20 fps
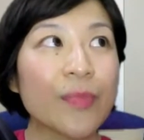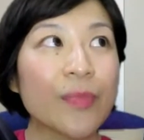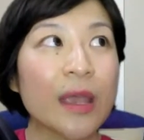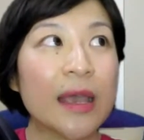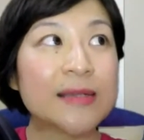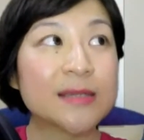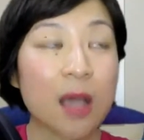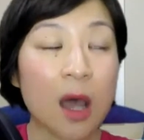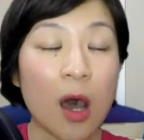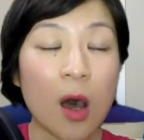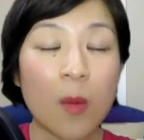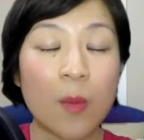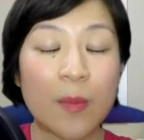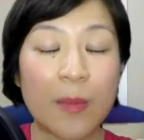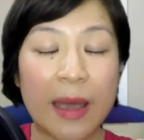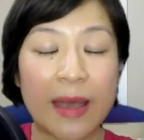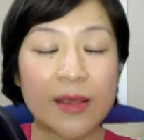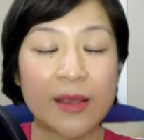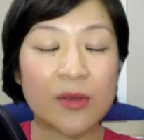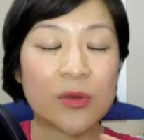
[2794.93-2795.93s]

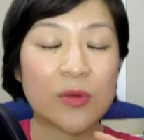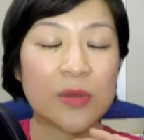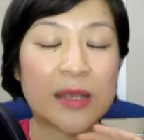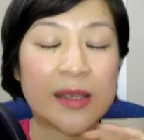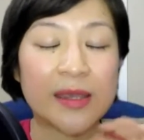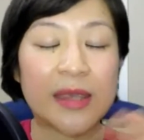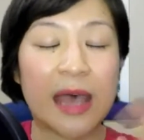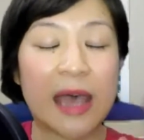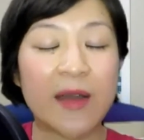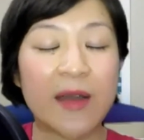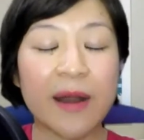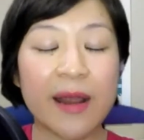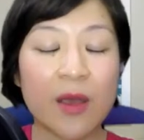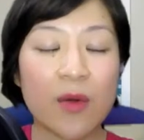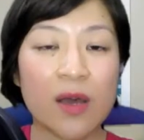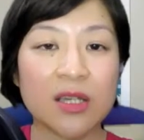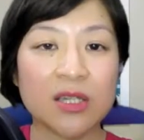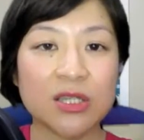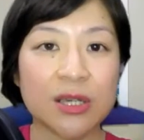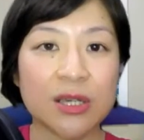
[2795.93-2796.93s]
and the direct
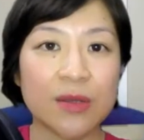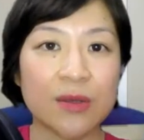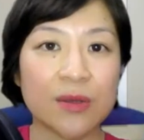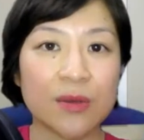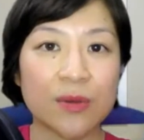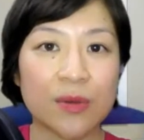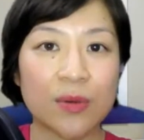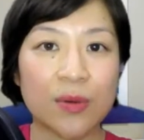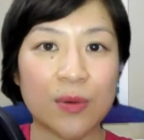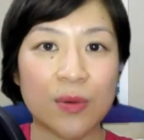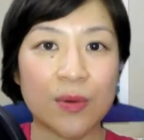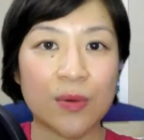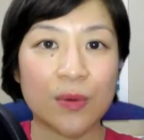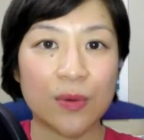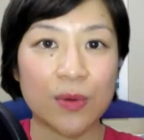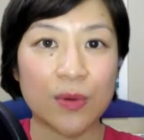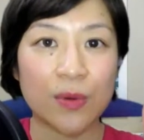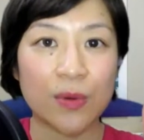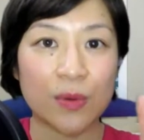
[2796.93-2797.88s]
question to